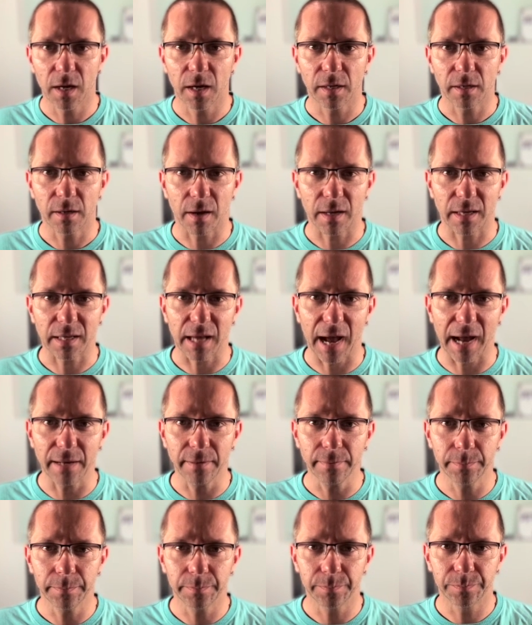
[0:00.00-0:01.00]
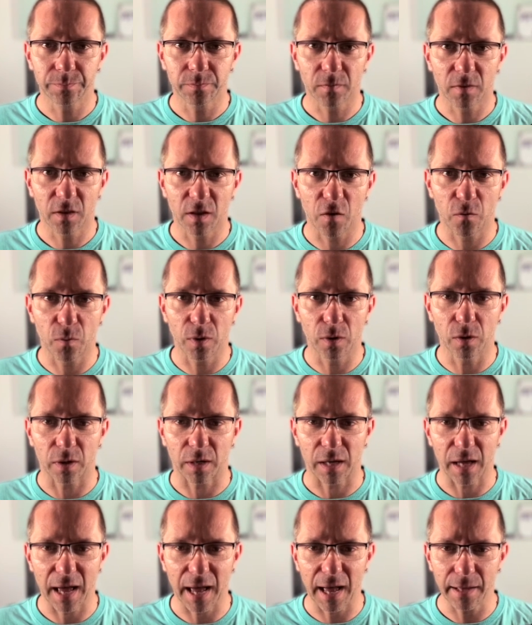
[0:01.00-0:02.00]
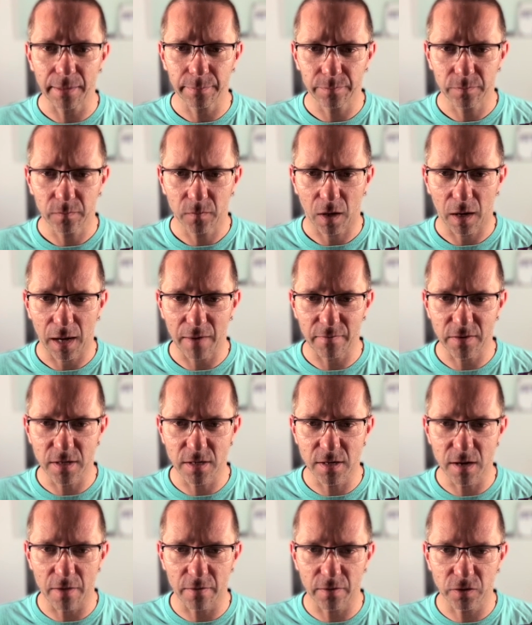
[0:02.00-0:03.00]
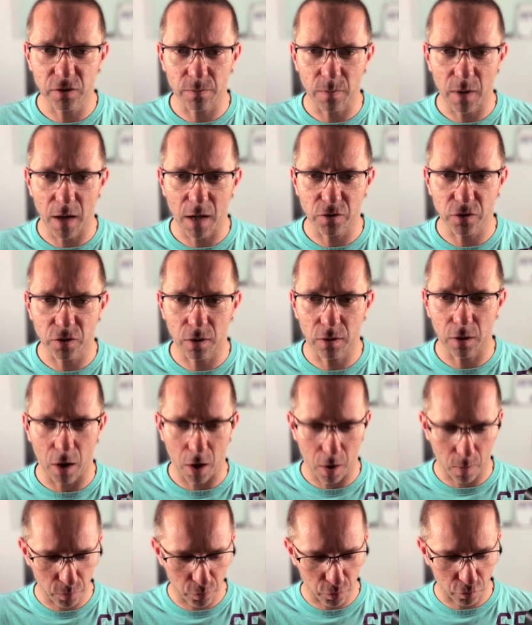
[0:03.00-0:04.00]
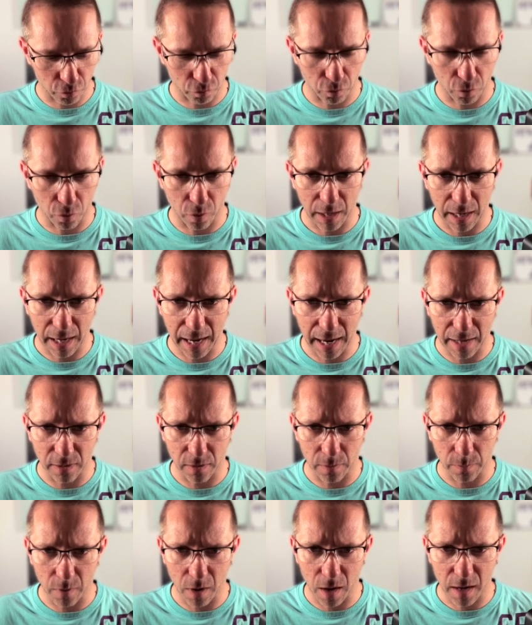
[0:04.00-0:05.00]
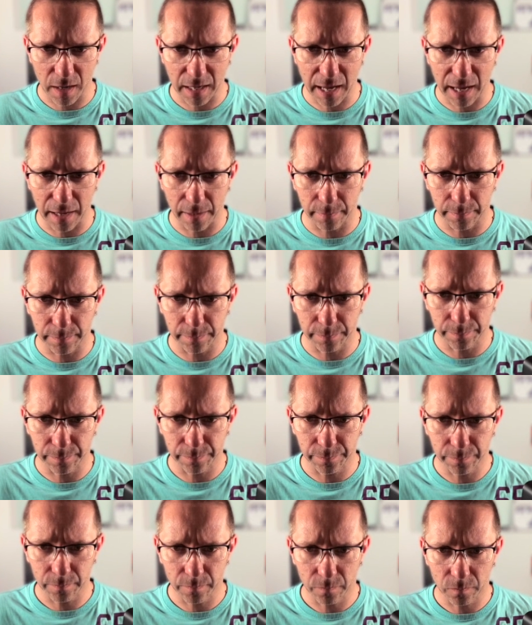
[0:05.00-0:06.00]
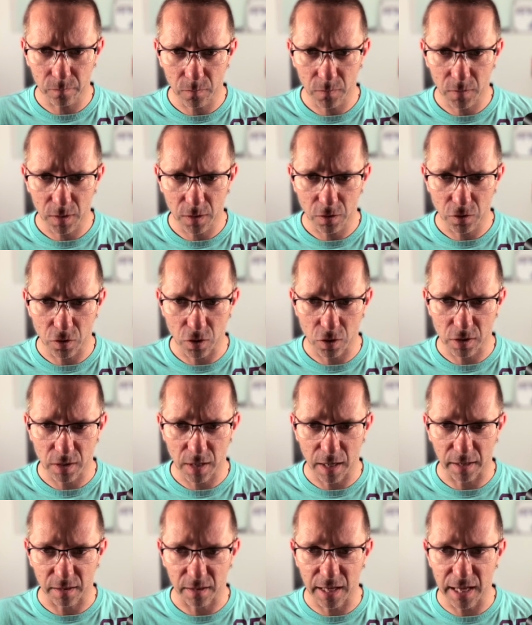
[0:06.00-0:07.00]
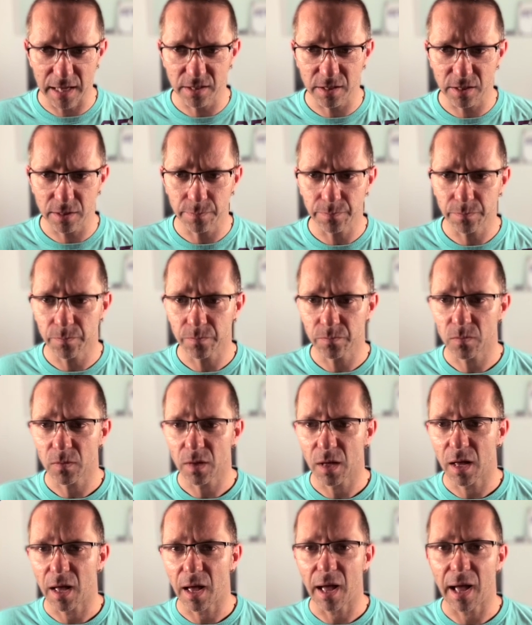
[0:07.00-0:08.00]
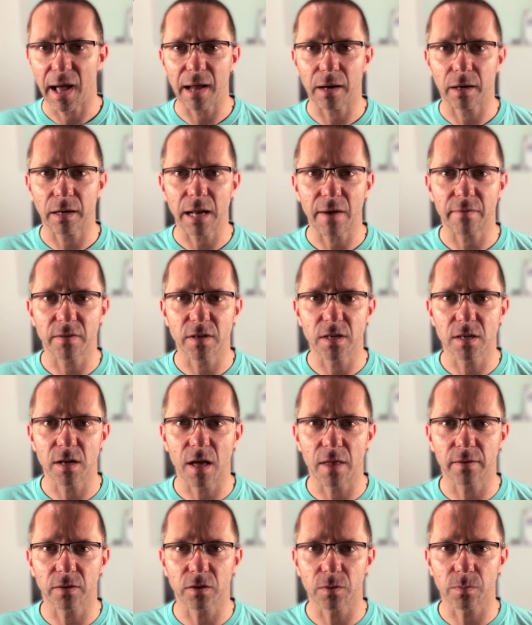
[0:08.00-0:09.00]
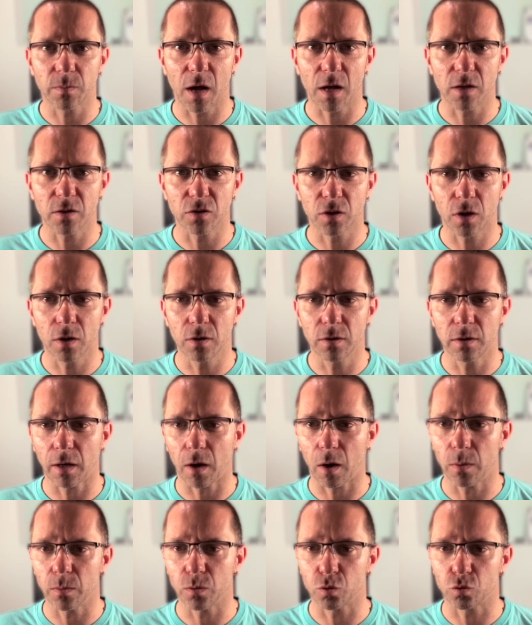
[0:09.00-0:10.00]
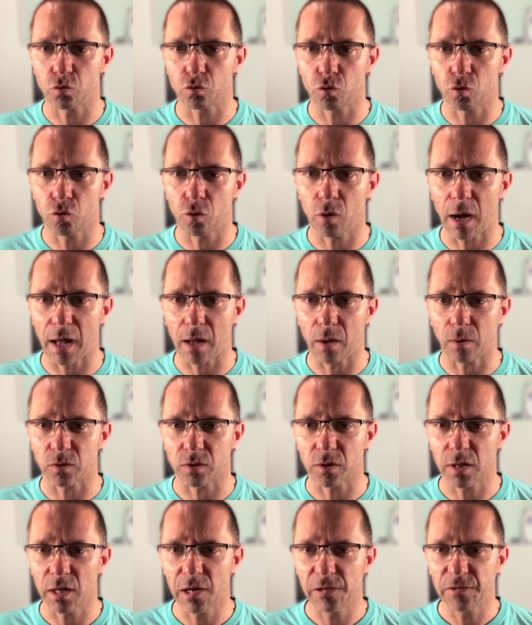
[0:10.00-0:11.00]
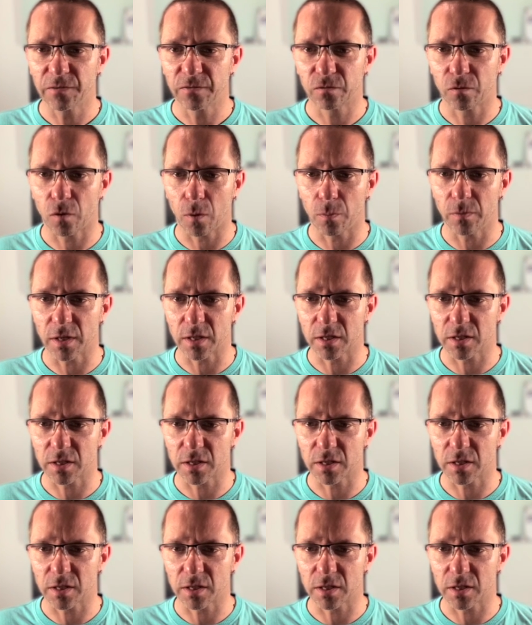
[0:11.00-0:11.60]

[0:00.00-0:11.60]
Now again, if we look here, I have another demand zone I would draw here in the market, just like this. And I'd have another demand zone that I would draw out from this